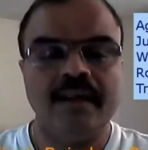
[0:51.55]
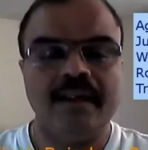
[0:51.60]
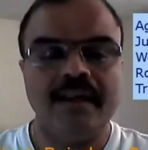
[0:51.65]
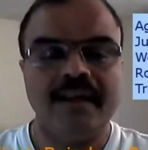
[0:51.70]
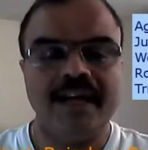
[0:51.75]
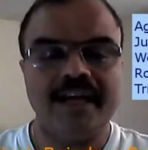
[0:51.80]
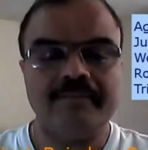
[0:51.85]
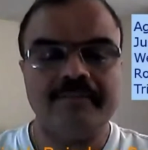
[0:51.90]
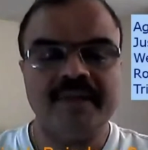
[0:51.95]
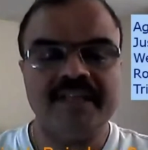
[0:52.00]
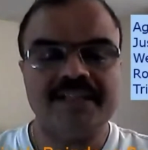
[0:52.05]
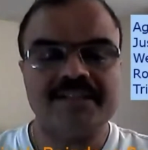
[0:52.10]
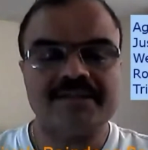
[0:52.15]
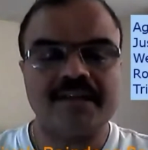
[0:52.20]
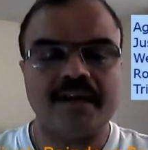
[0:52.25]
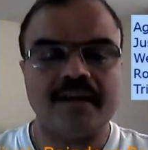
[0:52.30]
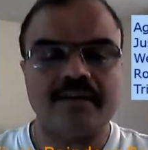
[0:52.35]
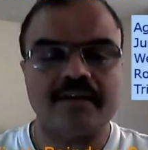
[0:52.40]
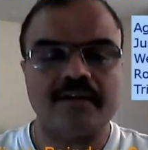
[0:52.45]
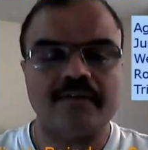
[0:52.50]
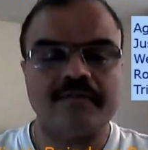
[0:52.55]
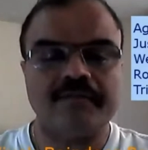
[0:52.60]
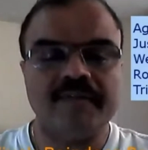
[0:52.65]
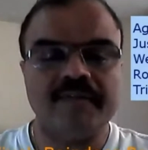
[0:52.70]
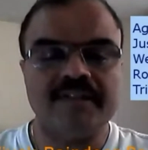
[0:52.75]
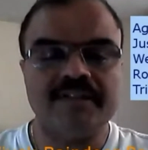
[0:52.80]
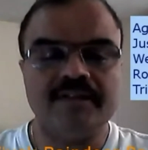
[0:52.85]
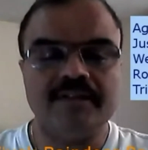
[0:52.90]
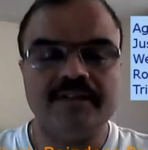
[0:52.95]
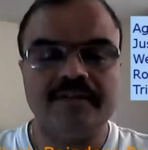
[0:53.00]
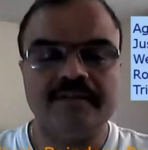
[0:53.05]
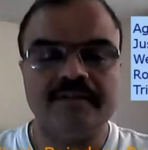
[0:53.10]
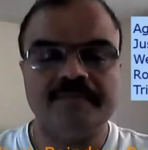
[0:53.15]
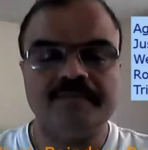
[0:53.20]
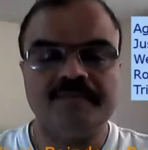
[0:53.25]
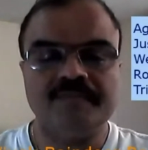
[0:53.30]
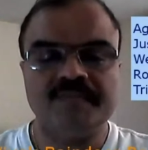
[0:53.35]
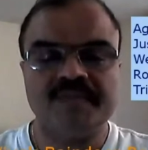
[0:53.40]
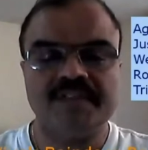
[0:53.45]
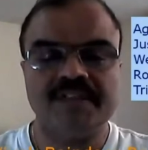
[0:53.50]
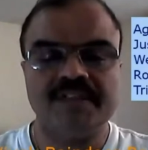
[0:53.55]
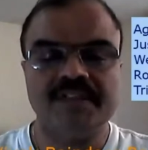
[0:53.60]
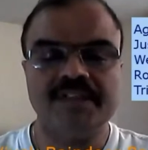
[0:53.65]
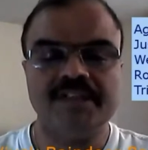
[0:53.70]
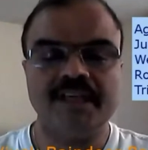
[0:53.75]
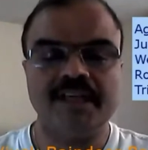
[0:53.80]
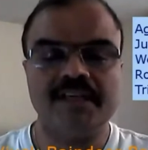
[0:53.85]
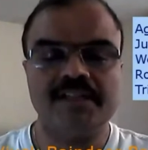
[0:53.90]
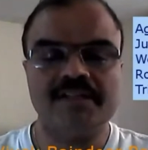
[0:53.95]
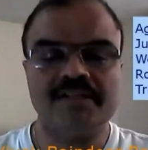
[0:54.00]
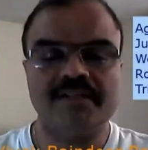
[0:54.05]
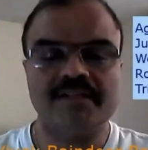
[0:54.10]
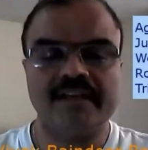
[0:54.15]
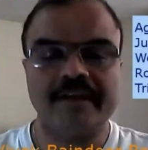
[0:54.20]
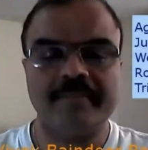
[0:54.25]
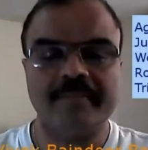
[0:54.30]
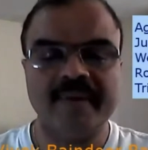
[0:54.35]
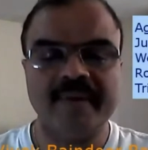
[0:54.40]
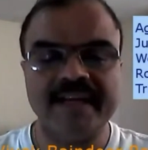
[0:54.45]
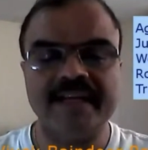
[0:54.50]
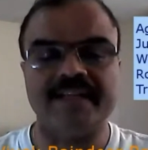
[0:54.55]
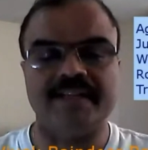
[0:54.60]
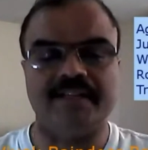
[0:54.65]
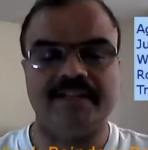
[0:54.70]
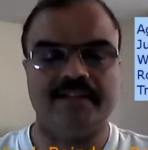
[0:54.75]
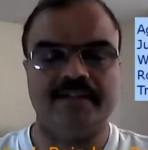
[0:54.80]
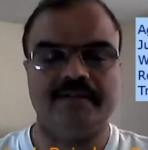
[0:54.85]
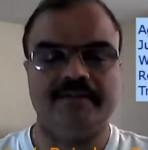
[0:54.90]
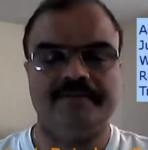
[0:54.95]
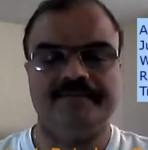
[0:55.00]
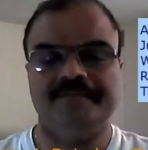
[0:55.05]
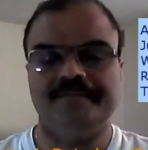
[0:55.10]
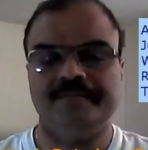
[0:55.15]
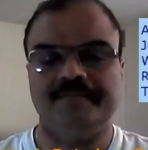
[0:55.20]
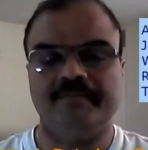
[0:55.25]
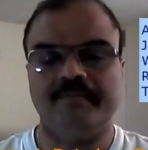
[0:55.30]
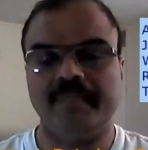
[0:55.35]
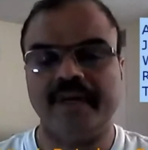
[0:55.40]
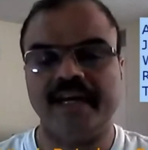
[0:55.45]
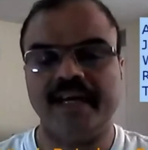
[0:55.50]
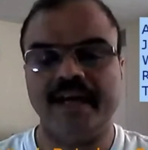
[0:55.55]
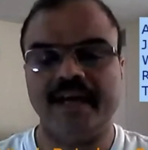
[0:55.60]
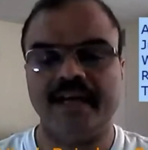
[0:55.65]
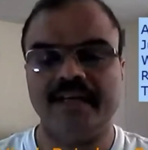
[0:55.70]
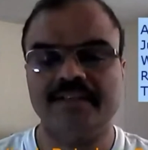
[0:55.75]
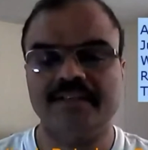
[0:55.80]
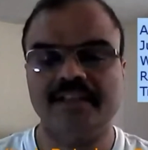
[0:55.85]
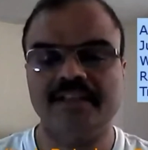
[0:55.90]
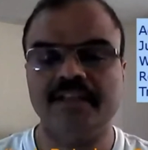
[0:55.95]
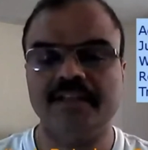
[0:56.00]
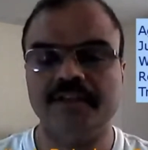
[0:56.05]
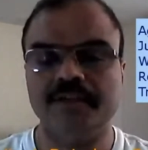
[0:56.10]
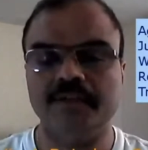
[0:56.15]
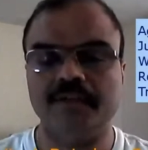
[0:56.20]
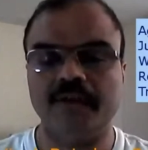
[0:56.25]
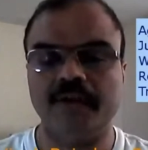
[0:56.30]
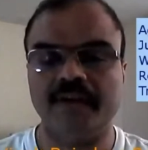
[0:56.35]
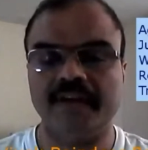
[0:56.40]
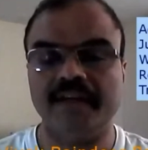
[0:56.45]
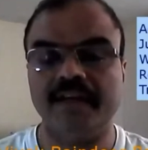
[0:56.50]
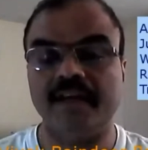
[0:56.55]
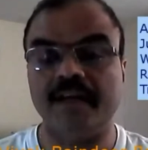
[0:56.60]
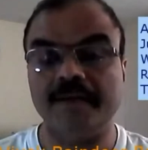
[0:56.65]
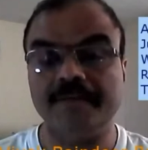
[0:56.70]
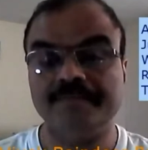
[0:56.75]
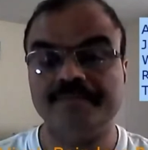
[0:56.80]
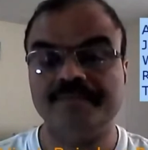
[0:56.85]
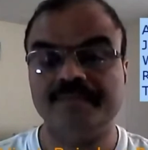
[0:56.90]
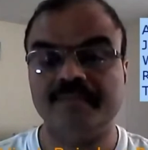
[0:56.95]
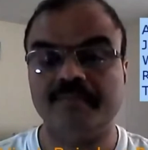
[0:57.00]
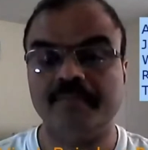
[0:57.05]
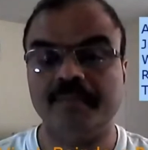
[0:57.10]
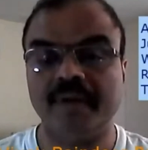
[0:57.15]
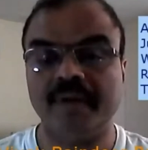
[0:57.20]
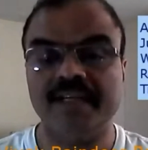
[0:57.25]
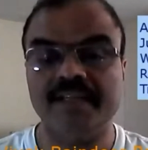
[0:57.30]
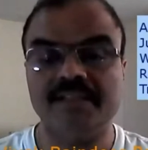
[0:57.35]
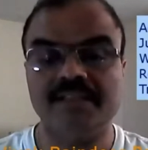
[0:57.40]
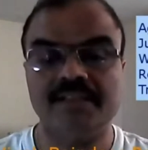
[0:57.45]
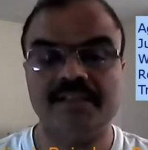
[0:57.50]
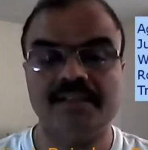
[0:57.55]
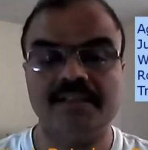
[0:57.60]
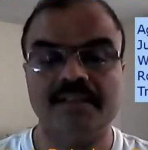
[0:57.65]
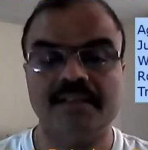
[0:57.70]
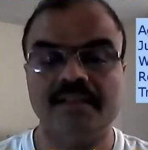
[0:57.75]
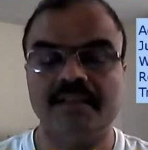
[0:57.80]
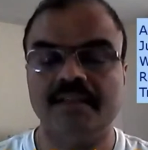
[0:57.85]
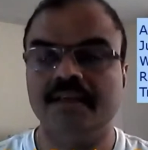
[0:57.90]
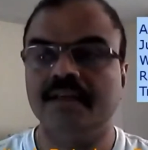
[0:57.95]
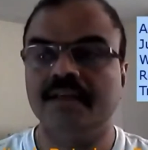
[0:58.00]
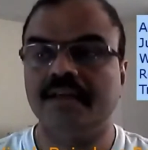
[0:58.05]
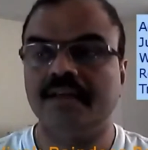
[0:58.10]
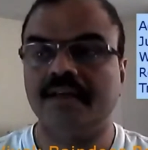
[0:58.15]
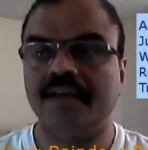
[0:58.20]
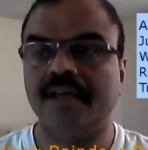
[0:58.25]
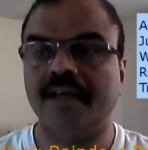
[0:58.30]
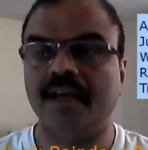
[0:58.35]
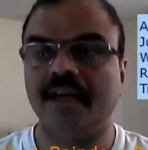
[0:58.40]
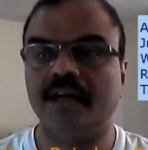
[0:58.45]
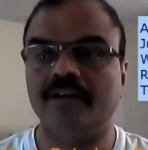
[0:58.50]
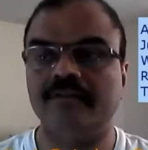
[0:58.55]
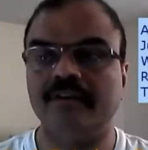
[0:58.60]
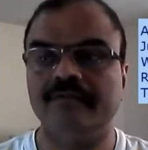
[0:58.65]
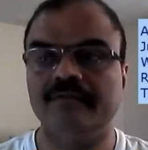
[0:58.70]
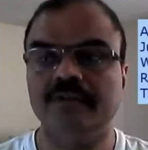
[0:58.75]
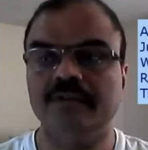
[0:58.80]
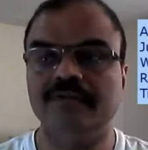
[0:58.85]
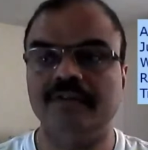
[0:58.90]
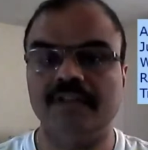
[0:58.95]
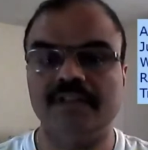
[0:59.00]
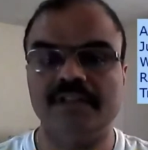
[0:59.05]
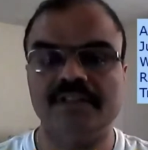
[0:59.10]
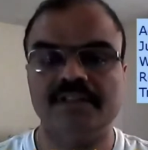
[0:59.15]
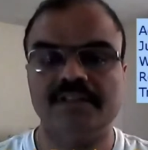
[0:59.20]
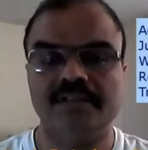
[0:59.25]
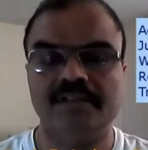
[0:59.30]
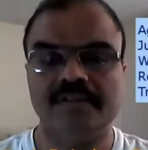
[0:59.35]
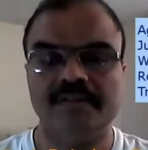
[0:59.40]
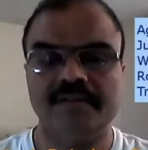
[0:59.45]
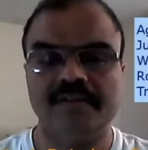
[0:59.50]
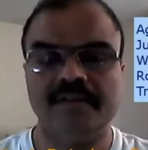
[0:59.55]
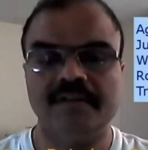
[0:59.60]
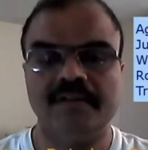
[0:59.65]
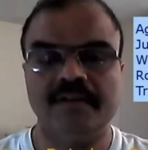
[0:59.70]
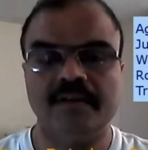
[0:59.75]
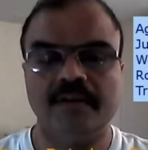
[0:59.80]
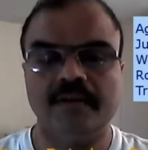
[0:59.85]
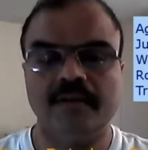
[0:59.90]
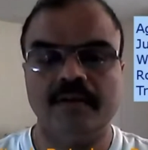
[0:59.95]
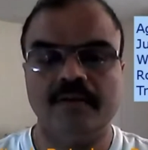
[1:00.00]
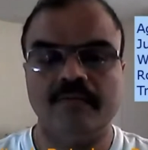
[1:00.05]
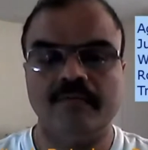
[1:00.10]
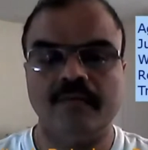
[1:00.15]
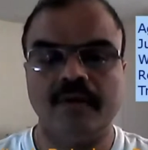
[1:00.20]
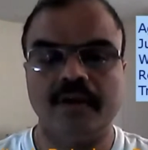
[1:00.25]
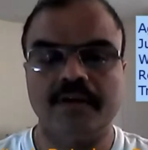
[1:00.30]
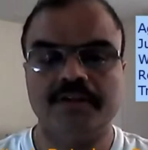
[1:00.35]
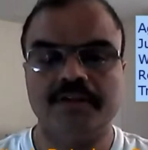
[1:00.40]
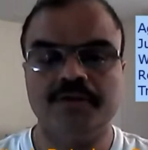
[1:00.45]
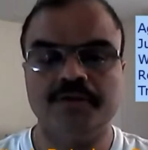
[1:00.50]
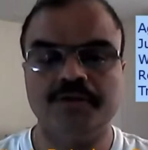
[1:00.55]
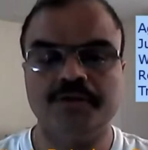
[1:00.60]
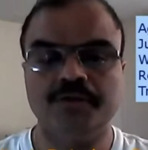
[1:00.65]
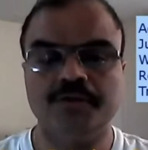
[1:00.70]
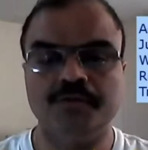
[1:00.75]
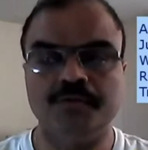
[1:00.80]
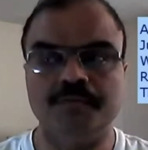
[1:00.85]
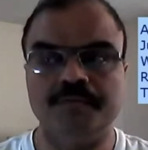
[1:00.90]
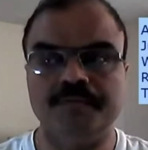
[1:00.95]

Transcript: Let me start off with just a minute by asking you, Corinna, please tell our viewers what you do.